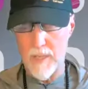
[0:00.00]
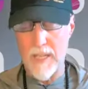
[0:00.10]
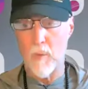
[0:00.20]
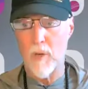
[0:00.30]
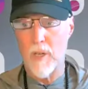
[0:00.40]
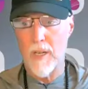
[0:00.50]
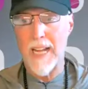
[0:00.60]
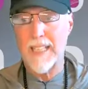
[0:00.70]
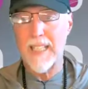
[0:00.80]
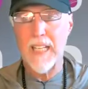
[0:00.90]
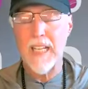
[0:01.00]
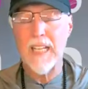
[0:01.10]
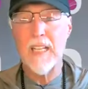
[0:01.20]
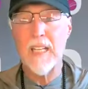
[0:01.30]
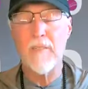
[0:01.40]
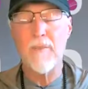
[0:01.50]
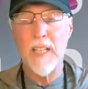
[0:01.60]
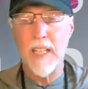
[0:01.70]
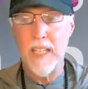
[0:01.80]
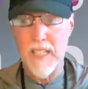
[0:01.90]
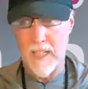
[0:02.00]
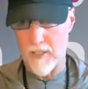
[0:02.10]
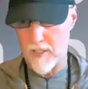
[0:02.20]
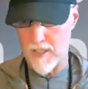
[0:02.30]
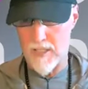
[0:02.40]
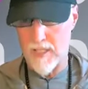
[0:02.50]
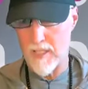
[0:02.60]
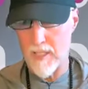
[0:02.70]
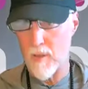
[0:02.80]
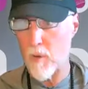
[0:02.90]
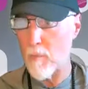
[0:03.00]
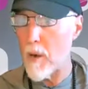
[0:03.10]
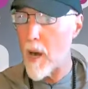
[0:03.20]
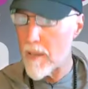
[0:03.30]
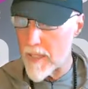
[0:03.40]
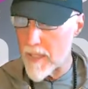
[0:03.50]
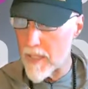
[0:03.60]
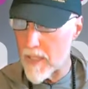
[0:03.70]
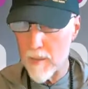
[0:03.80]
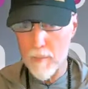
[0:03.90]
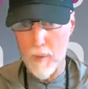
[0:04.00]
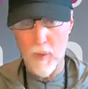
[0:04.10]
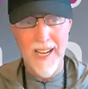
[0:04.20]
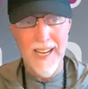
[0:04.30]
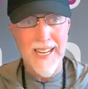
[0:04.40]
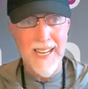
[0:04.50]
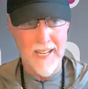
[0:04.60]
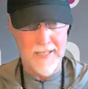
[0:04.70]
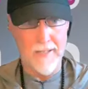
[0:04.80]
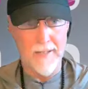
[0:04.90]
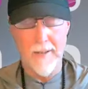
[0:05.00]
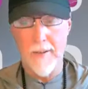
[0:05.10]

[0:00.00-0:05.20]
We're not the infinite intelligence. We're part of it, but we're not it.